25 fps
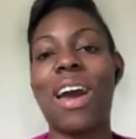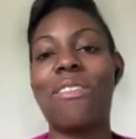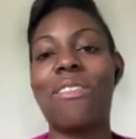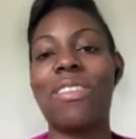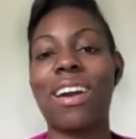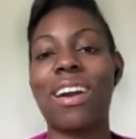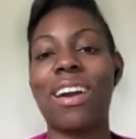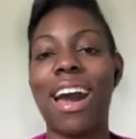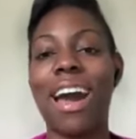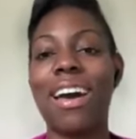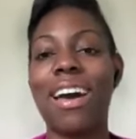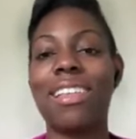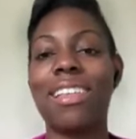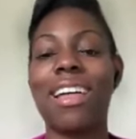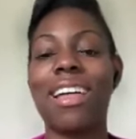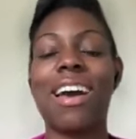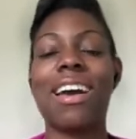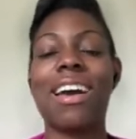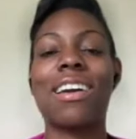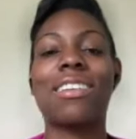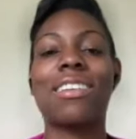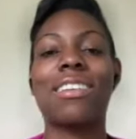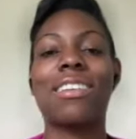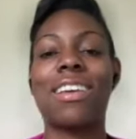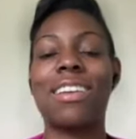have a
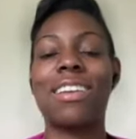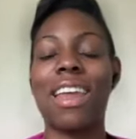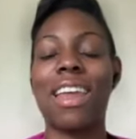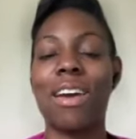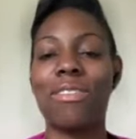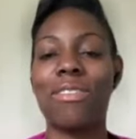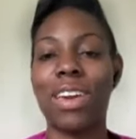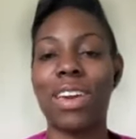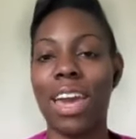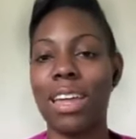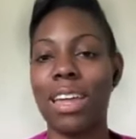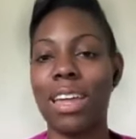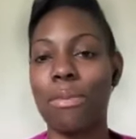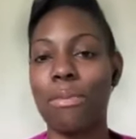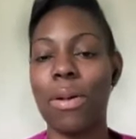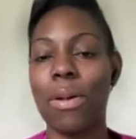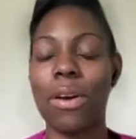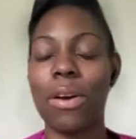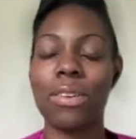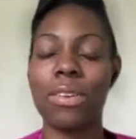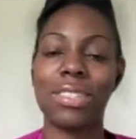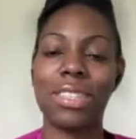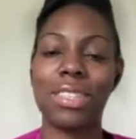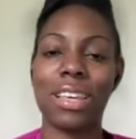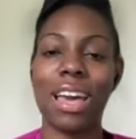guideline and a navigating
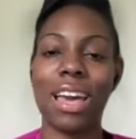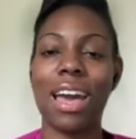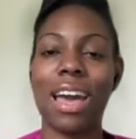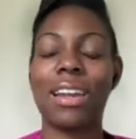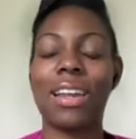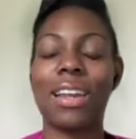post to